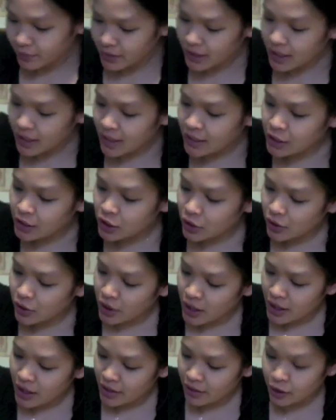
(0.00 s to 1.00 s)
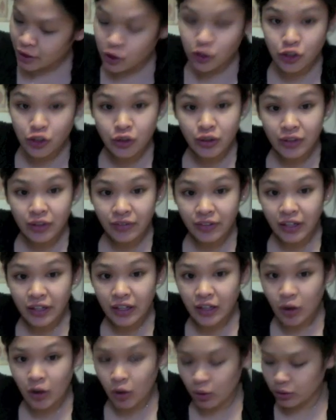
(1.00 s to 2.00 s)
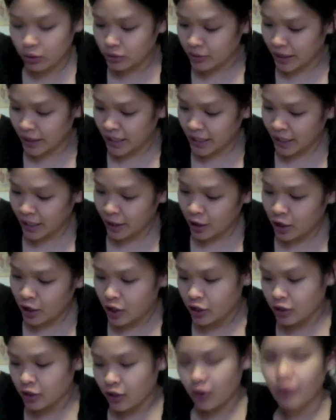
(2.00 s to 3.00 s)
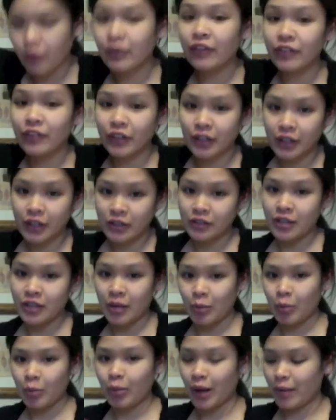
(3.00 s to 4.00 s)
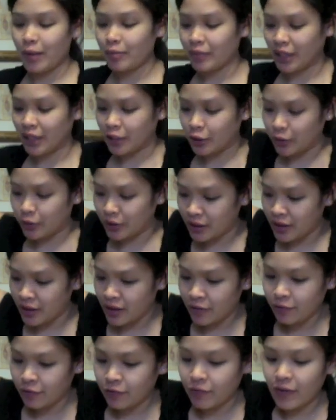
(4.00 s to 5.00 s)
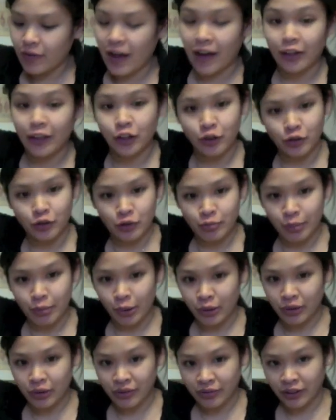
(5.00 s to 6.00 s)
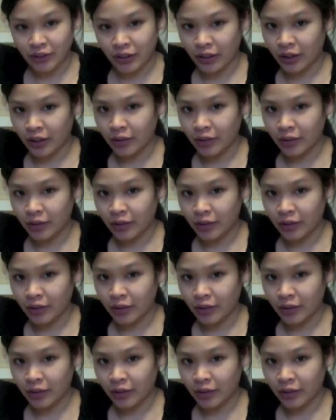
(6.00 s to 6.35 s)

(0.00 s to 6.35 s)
And so there's 2 different holes right here. So if you're going to double pump, then you would use both of your